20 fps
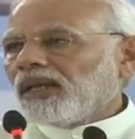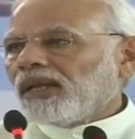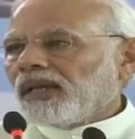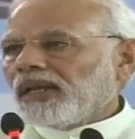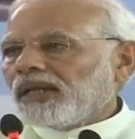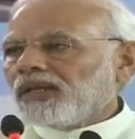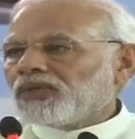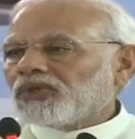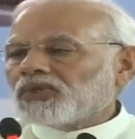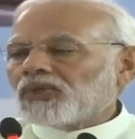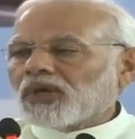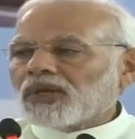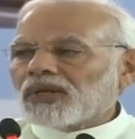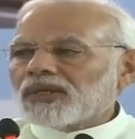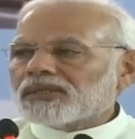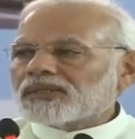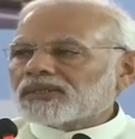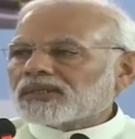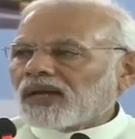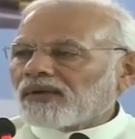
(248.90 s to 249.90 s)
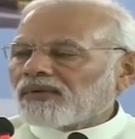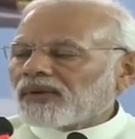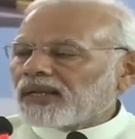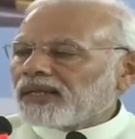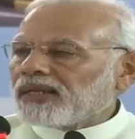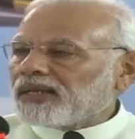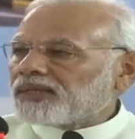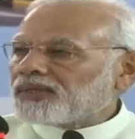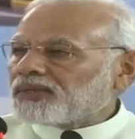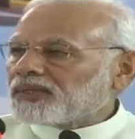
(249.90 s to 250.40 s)
insurance
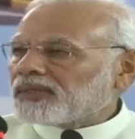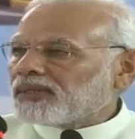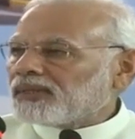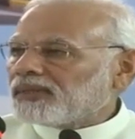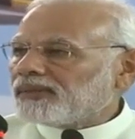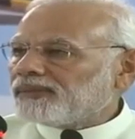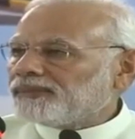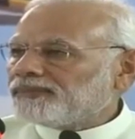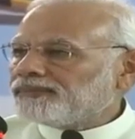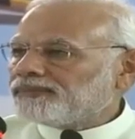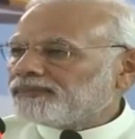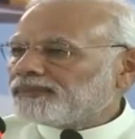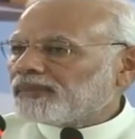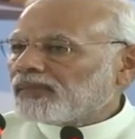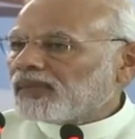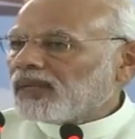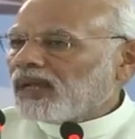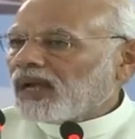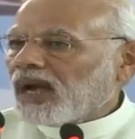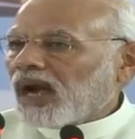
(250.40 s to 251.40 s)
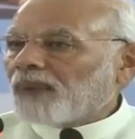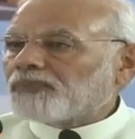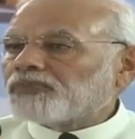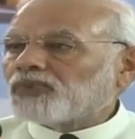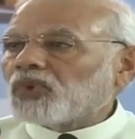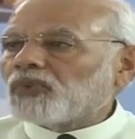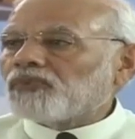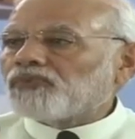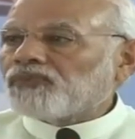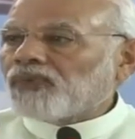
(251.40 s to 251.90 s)
coverage up
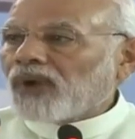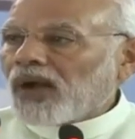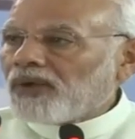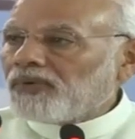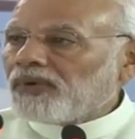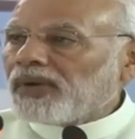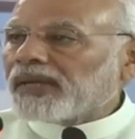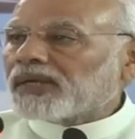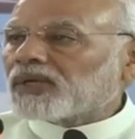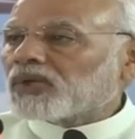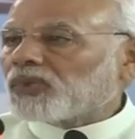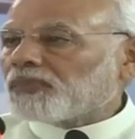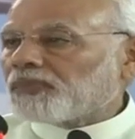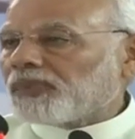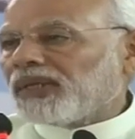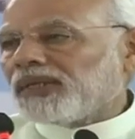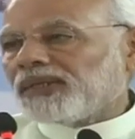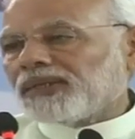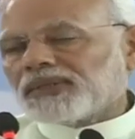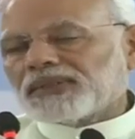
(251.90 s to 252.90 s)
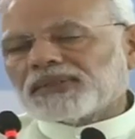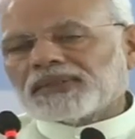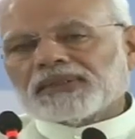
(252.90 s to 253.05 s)
to 5 lakh rupees